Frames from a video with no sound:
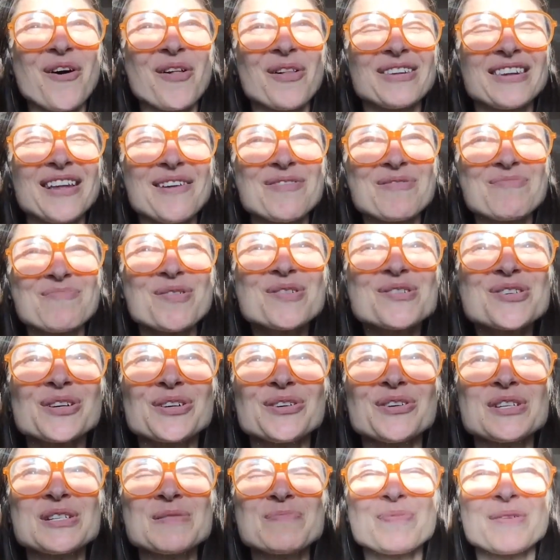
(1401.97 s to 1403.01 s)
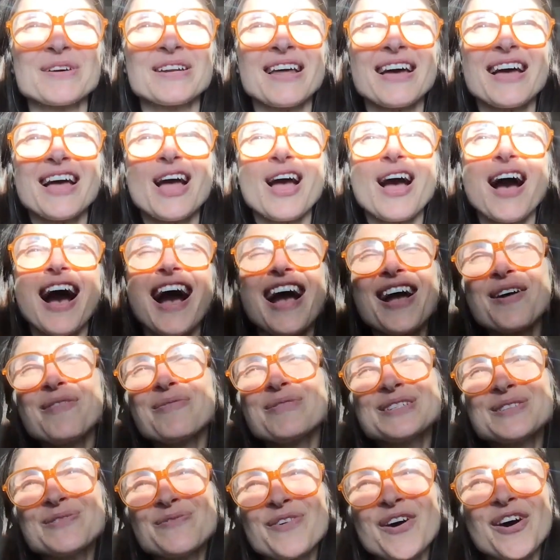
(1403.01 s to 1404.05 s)
fall in love with musicals, but I
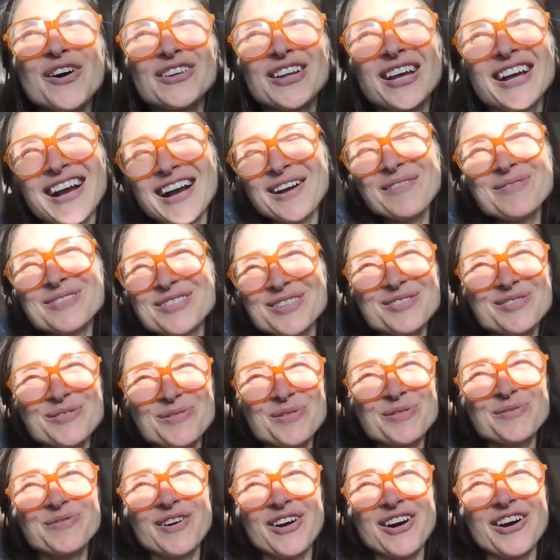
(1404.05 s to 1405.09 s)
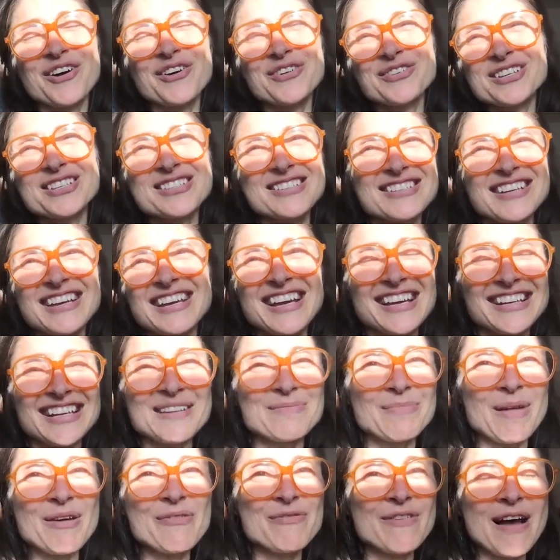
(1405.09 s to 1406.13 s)
always felt like I was the sort of artist kid
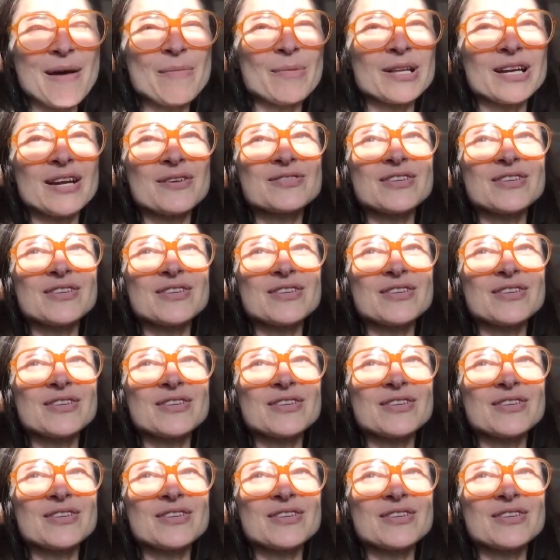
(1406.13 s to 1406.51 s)
in my family.